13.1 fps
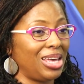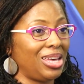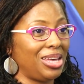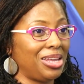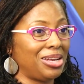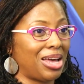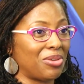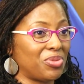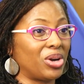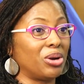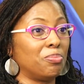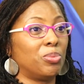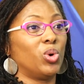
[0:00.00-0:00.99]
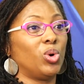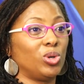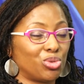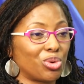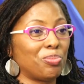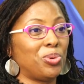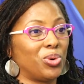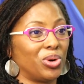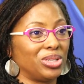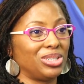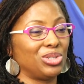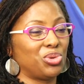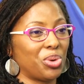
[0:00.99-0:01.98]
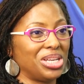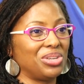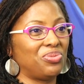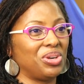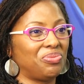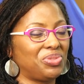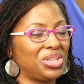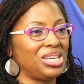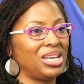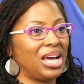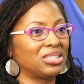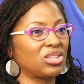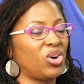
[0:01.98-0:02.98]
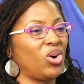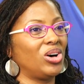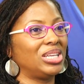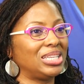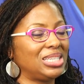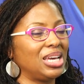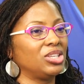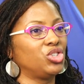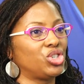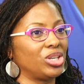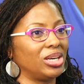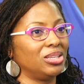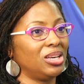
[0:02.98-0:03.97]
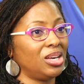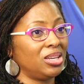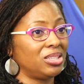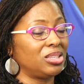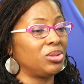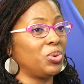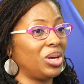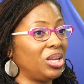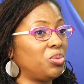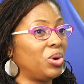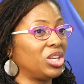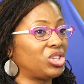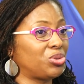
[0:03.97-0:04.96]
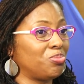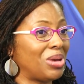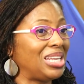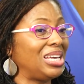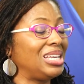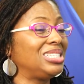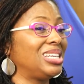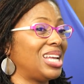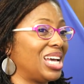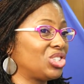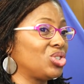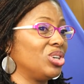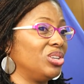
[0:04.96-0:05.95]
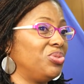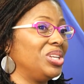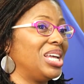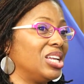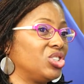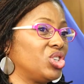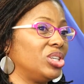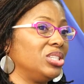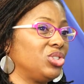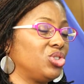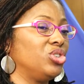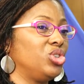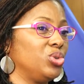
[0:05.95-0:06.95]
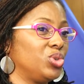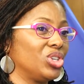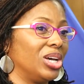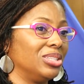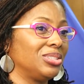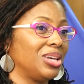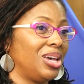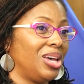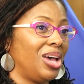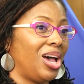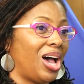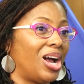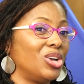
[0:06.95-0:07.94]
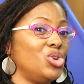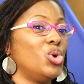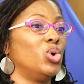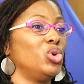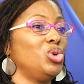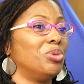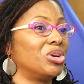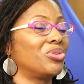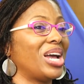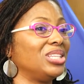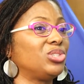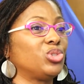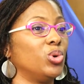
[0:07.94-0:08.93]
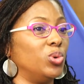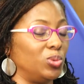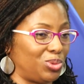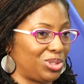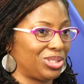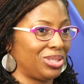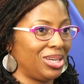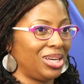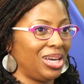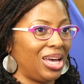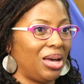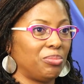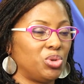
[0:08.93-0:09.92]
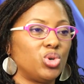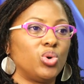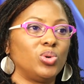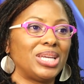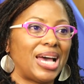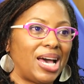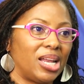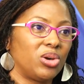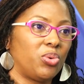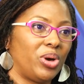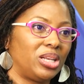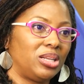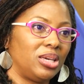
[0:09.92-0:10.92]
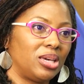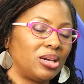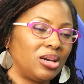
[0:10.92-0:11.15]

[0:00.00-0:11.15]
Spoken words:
in a very bold report in 2015 has called attention to the way in which many international financial institutions are no human rights zones, don't adequately